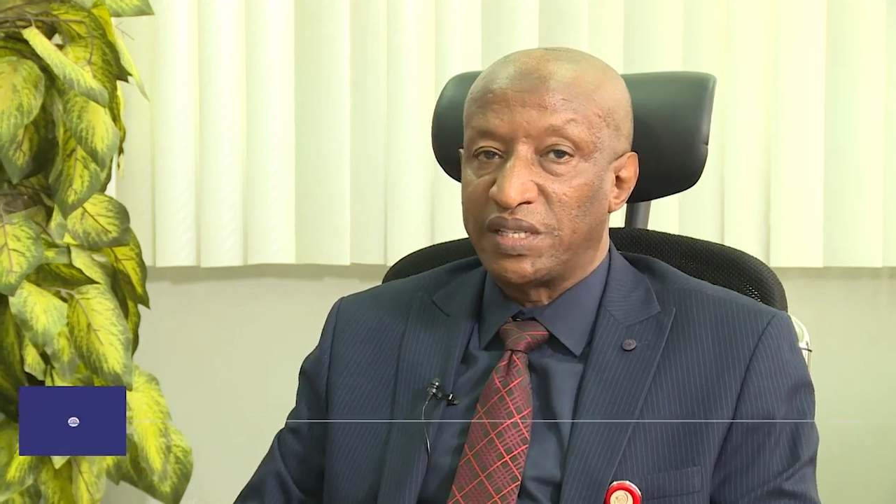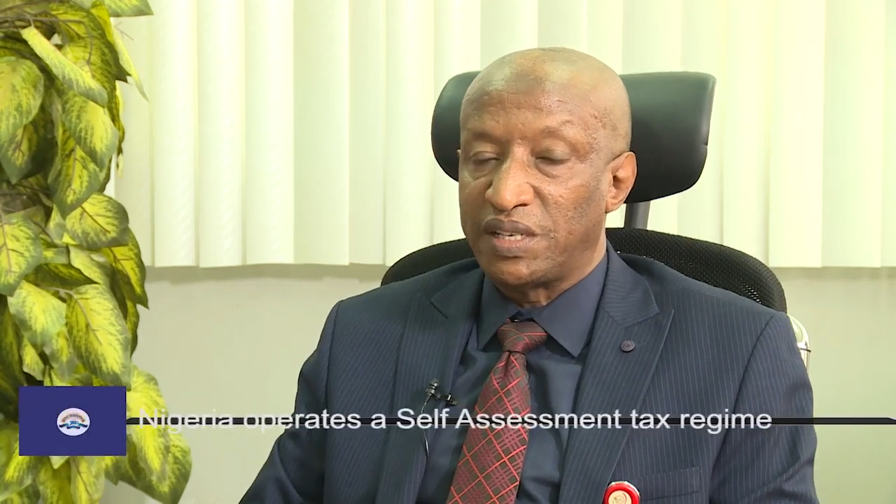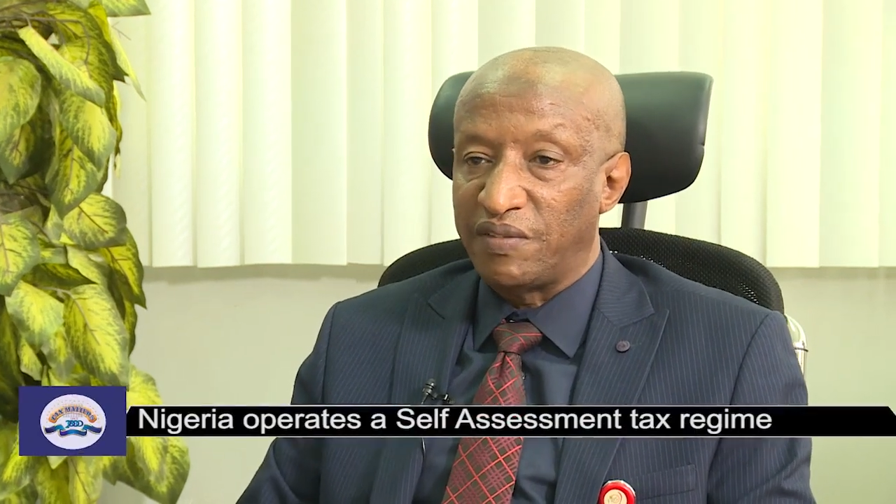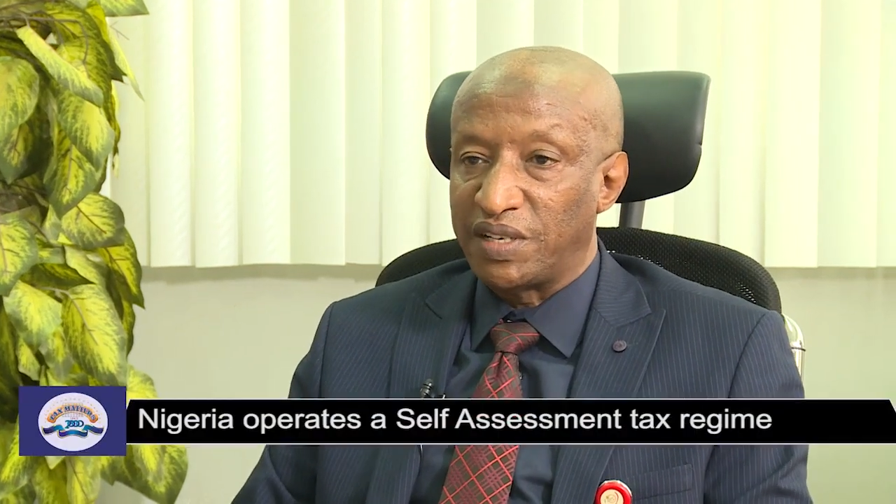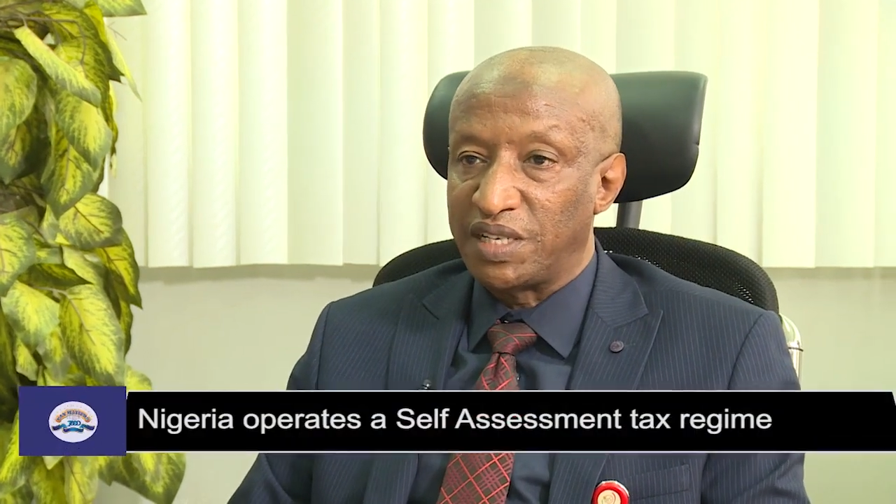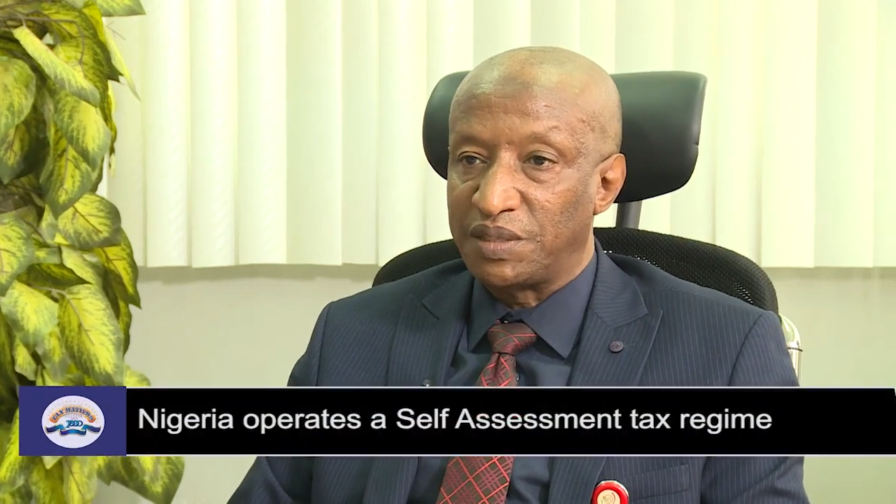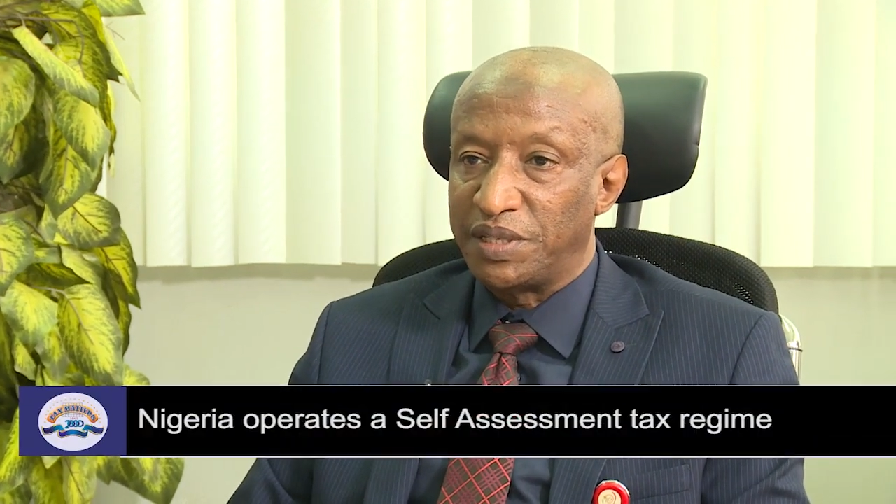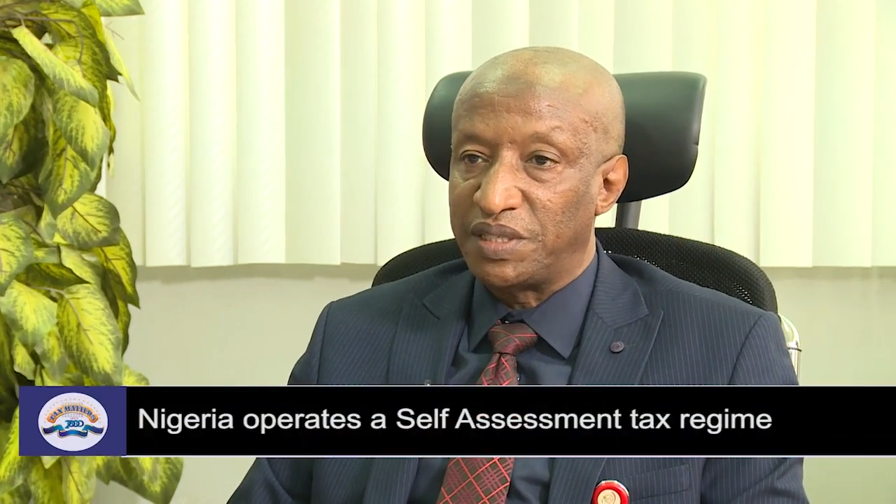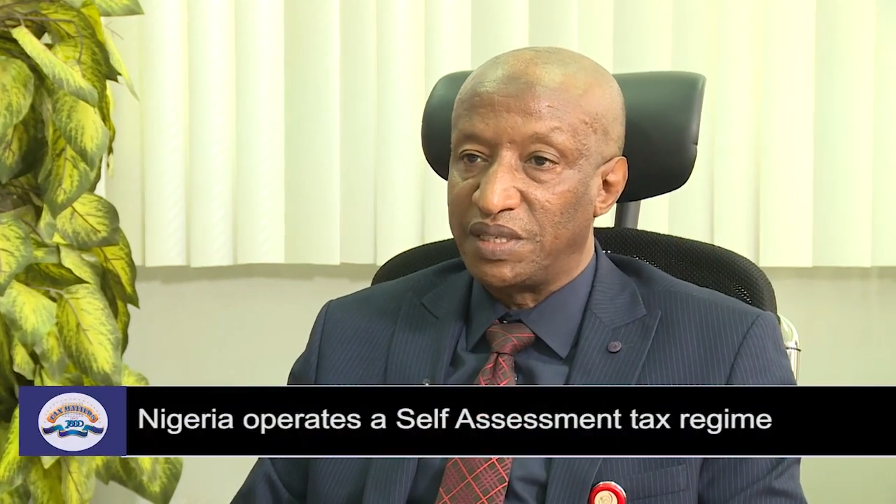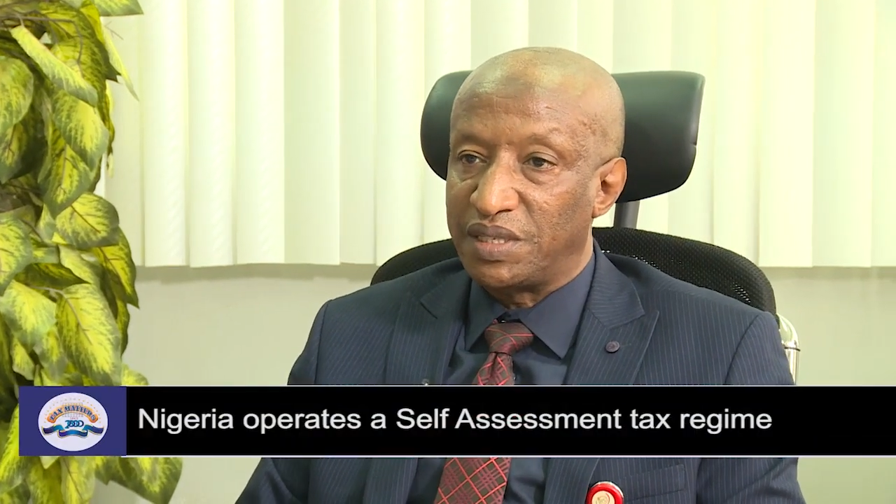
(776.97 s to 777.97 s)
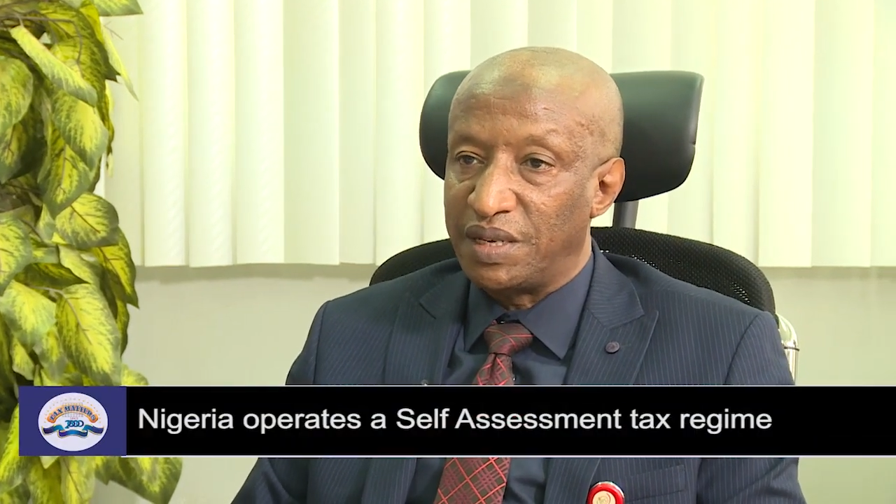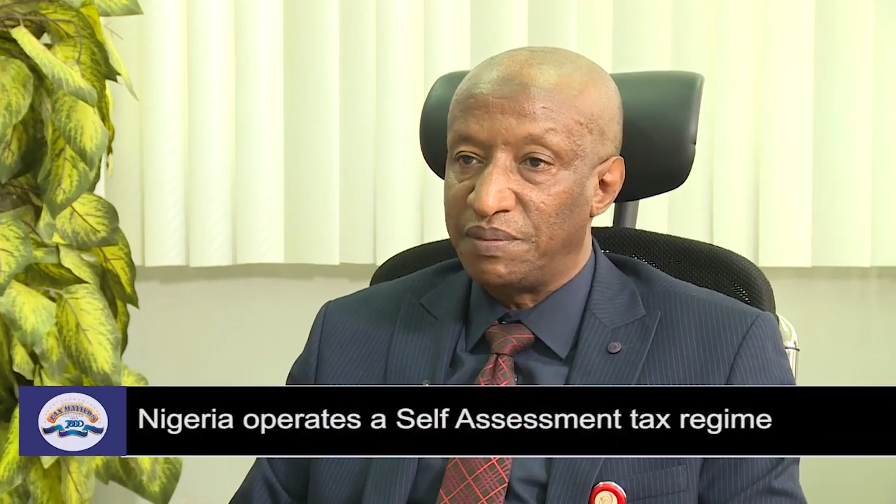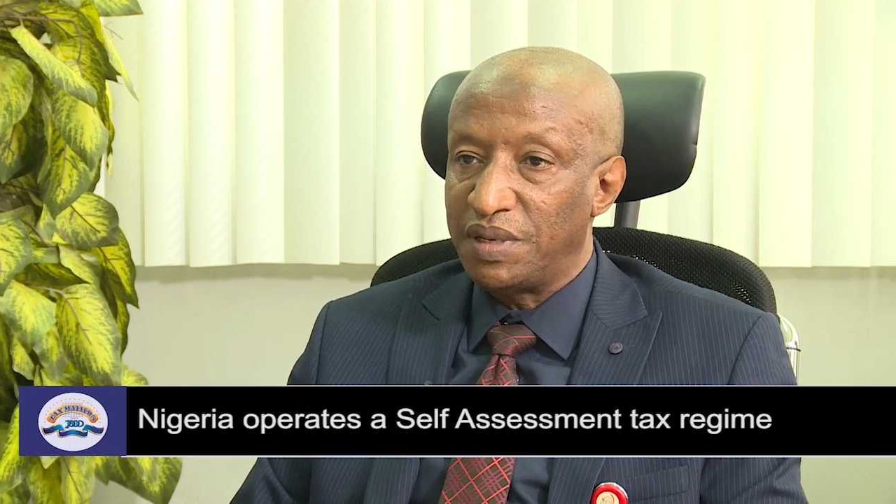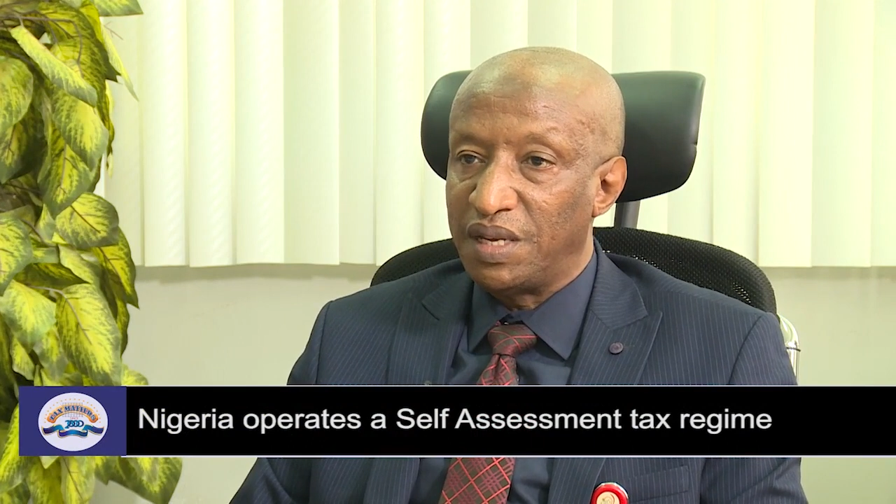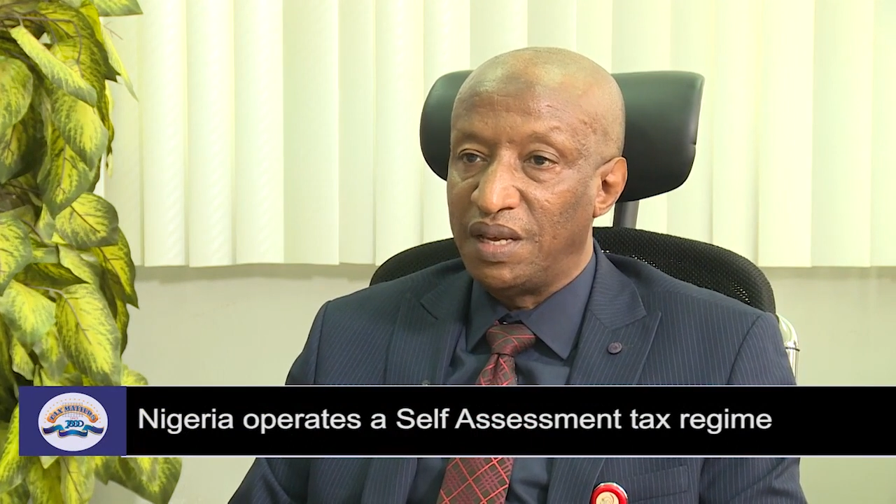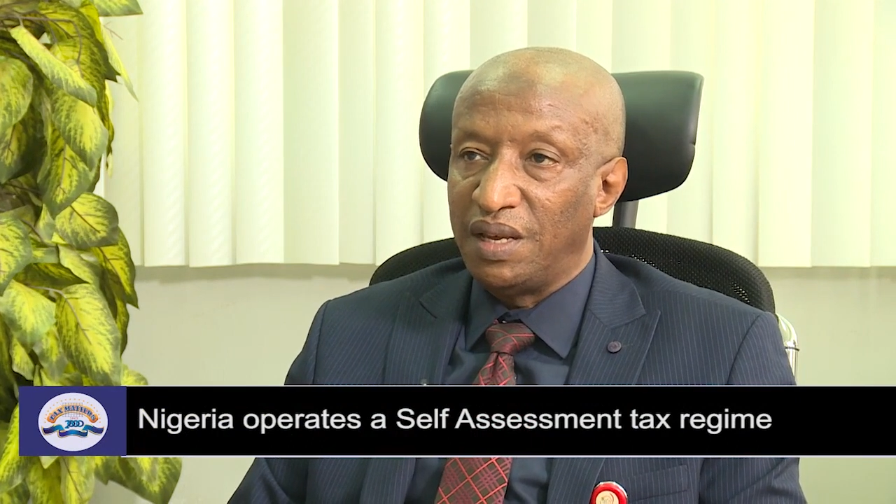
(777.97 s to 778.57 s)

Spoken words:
a self-assessment system,